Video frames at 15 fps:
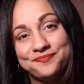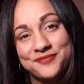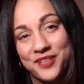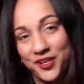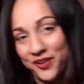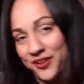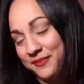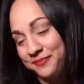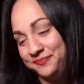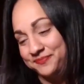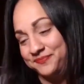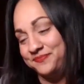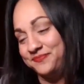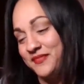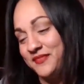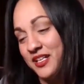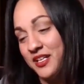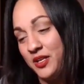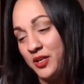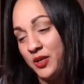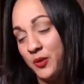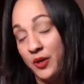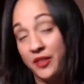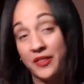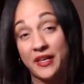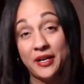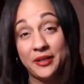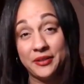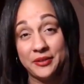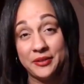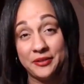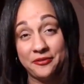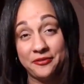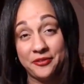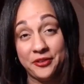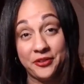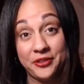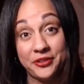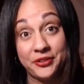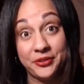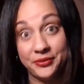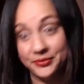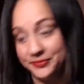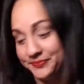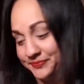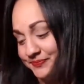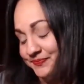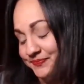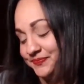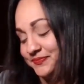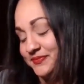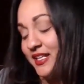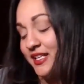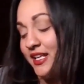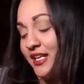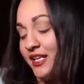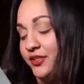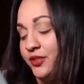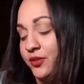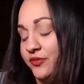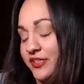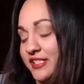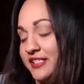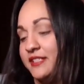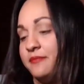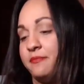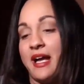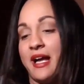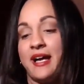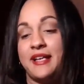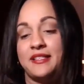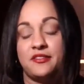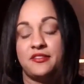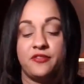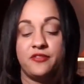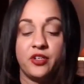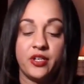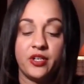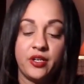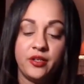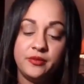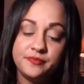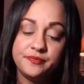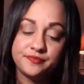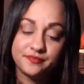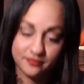All right. Without further ado. In your recent past, Virgo,